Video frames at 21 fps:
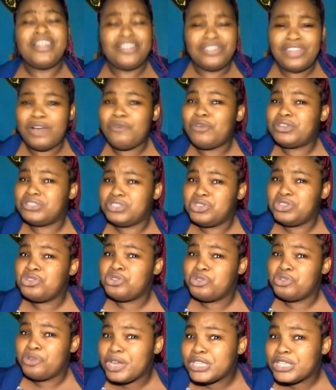that was the
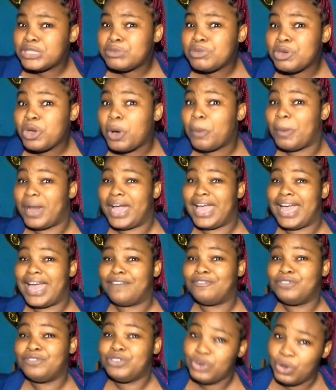You Raise Me Up I
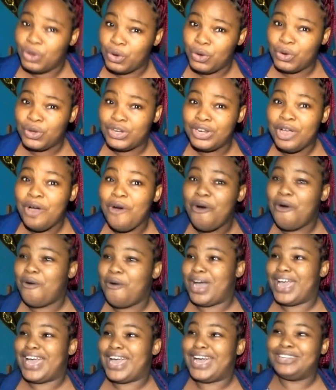have known,
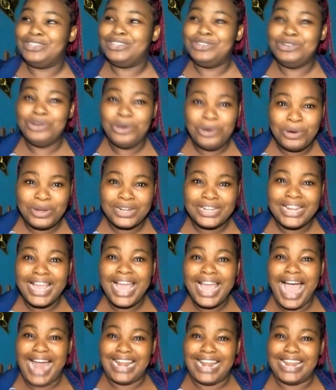or I had known
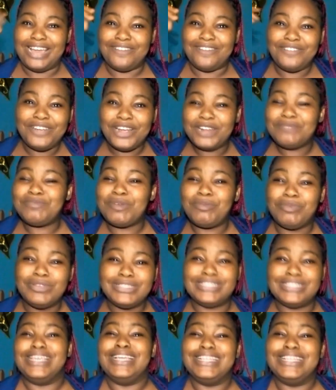and I have heard people
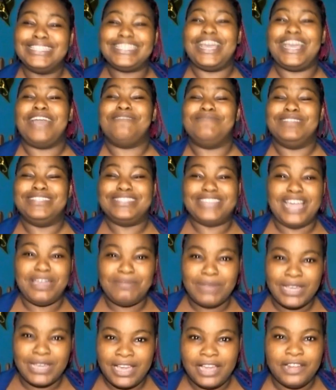sing time and
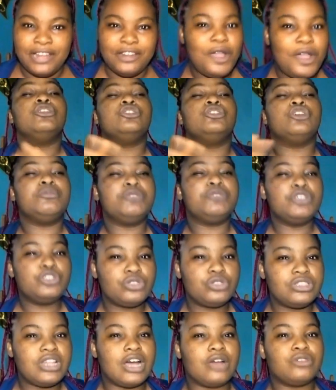time again. Something
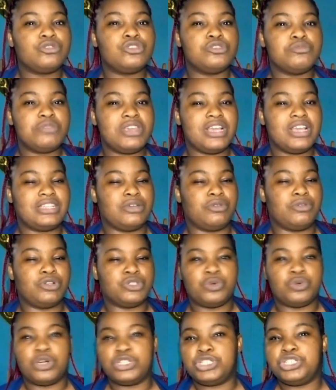stood out to me as I was
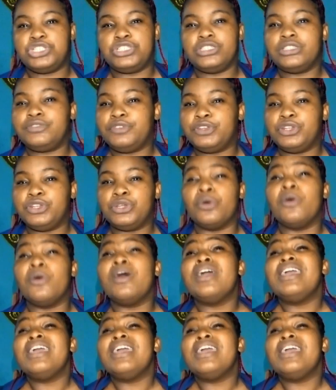watching this video.